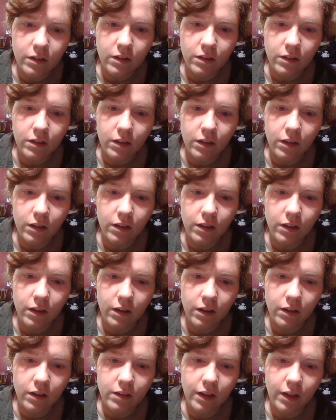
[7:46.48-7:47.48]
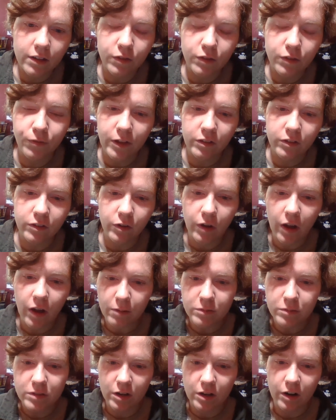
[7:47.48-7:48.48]
Yeah, lots of fans do it.
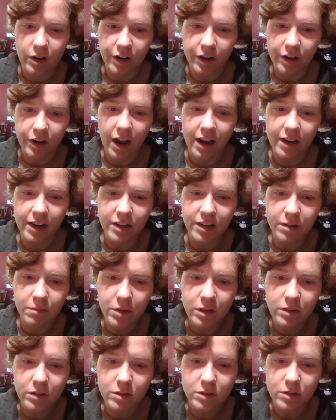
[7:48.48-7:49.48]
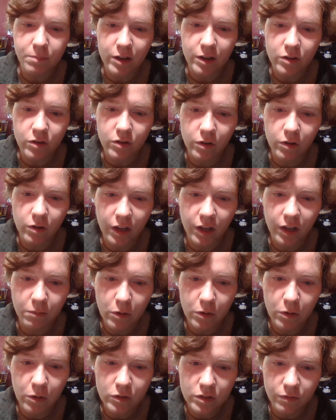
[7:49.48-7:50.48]
I'm sorry. I didn't mean to be annoying.
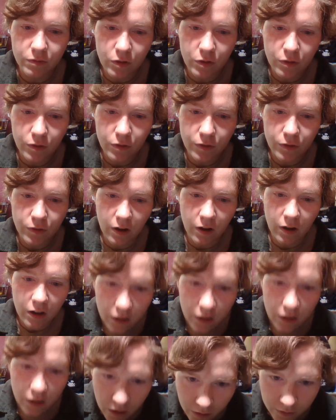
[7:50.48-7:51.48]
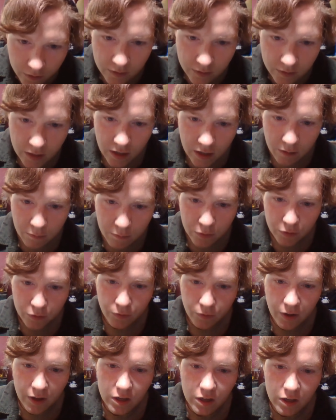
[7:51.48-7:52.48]
Most of you thought the DM was
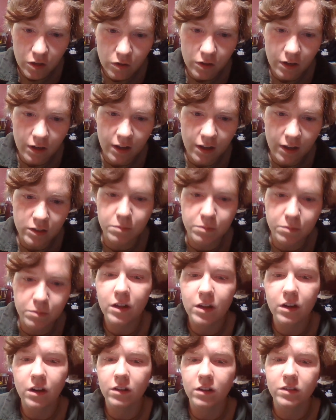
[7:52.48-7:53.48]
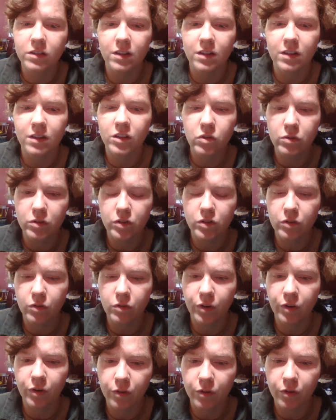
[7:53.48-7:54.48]
fake. You can ask me and I'll send you a
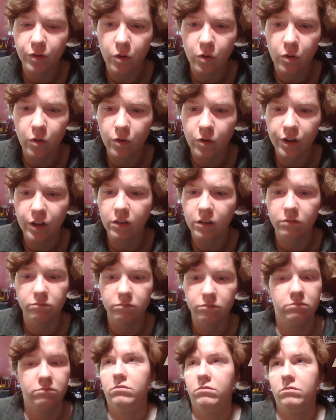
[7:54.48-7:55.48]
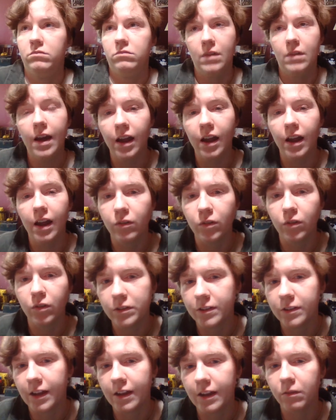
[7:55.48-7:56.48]
screen recording. I don't know
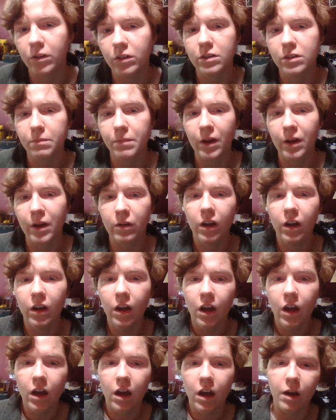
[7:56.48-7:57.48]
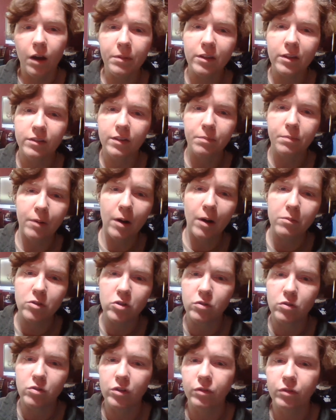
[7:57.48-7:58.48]
what that one's about. Because I promise
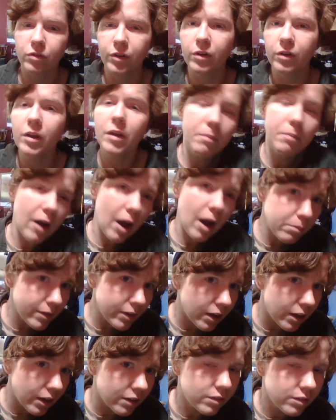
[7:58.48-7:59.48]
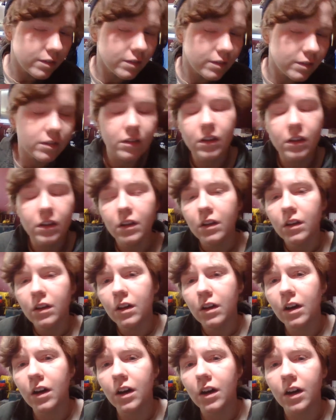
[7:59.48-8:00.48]
you it's real. It probably is.
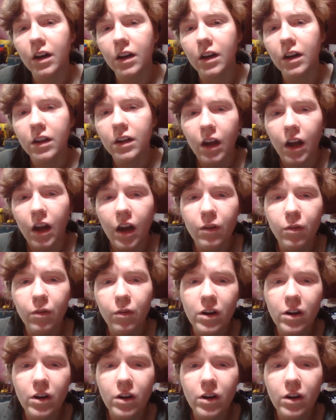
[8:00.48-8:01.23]
I wanted